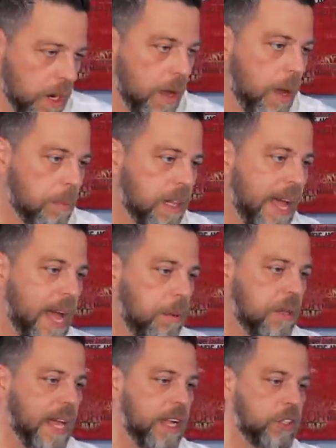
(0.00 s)
Well, I'm glad
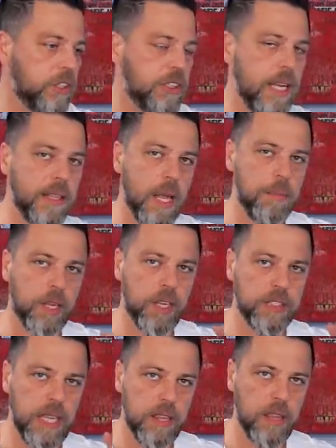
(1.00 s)
I'm glad you said that,
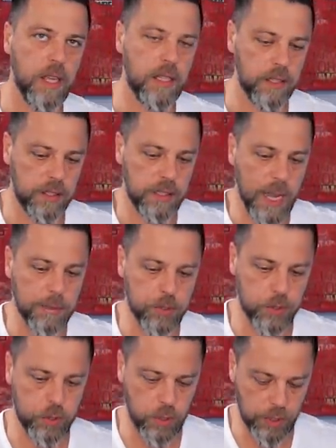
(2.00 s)
because I think it's time
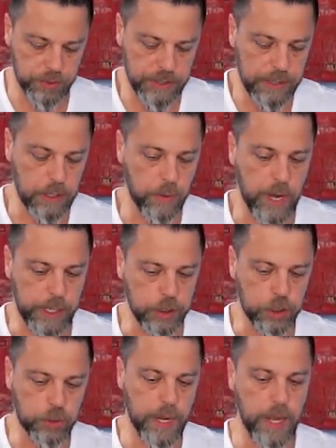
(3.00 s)
to sort of set the
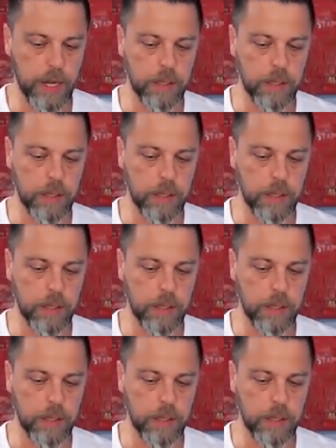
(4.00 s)
record straight.